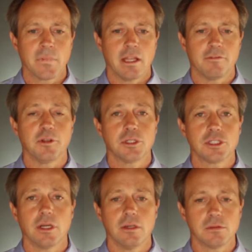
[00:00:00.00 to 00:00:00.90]
In future
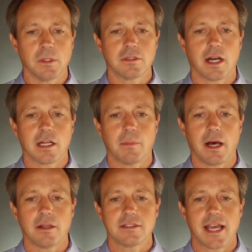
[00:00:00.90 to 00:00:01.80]
shows, we'll talk
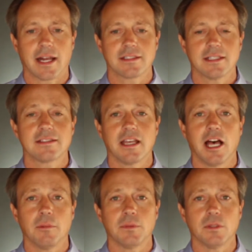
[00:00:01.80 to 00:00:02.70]
about tactics to
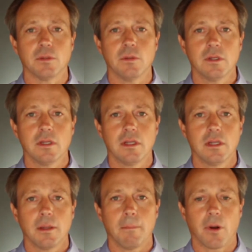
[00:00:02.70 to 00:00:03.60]
help you
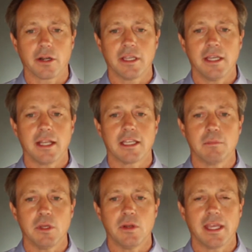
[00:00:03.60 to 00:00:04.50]
market and
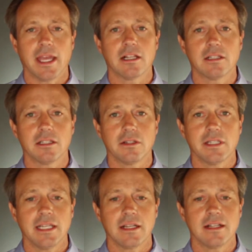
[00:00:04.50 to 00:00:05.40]
communicate
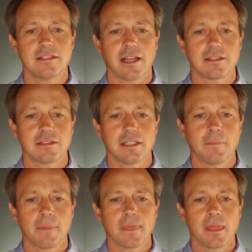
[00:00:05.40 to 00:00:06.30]
clearly and
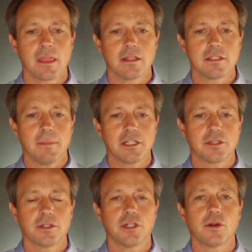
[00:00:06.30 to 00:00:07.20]
concisely to make
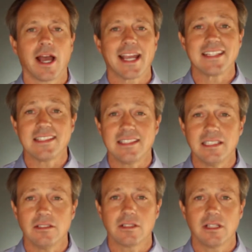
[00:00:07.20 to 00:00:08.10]
sure your
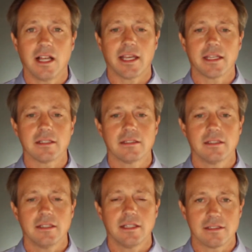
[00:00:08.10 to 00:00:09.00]
ideal client
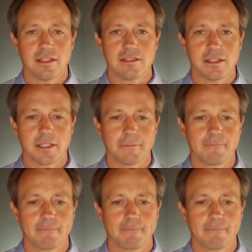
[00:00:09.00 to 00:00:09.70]
is listening.